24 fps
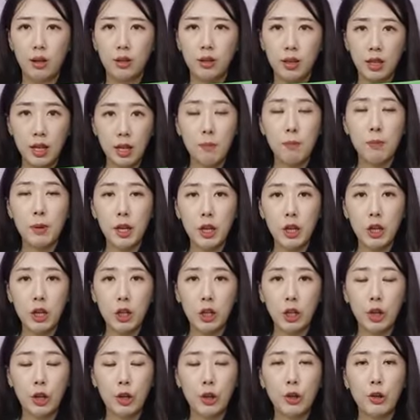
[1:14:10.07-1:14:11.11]

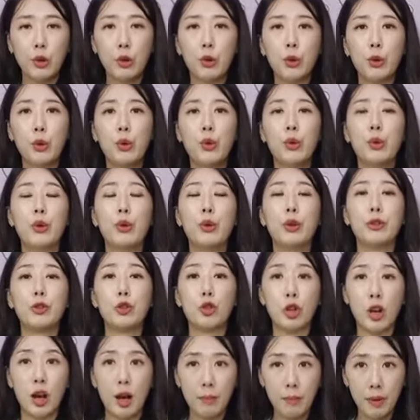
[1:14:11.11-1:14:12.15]
TPU
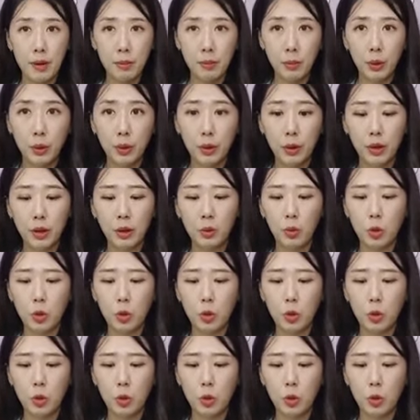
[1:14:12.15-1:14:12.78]
chopping board,